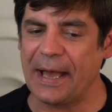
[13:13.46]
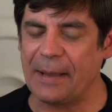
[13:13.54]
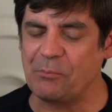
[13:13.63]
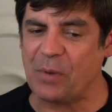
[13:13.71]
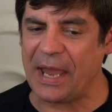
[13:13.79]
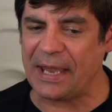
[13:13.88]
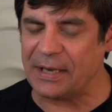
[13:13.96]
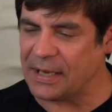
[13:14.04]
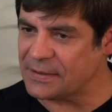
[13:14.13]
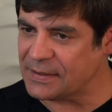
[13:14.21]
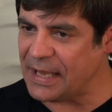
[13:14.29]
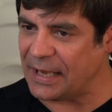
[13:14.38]
Um, and
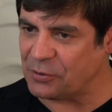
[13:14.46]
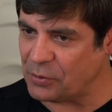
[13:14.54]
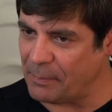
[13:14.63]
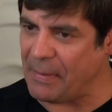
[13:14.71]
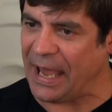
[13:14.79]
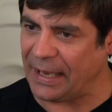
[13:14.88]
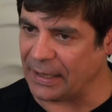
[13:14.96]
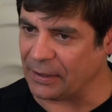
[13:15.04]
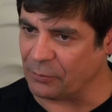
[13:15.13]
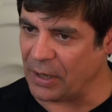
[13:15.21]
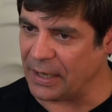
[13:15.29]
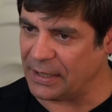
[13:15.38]
it's not
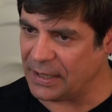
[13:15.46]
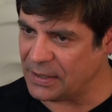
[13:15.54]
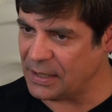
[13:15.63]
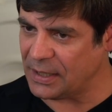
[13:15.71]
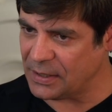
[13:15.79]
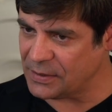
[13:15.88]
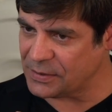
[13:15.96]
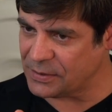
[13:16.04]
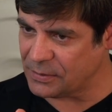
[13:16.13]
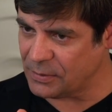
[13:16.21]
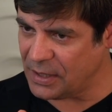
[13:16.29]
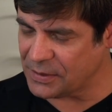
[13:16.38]
dramatic, right? It is,
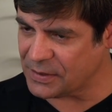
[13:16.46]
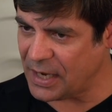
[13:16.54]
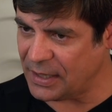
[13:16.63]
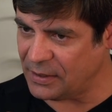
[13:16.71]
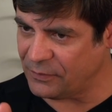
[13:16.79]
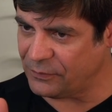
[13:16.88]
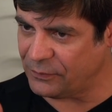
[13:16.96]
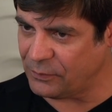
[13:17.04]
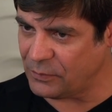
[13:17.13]
it's kind of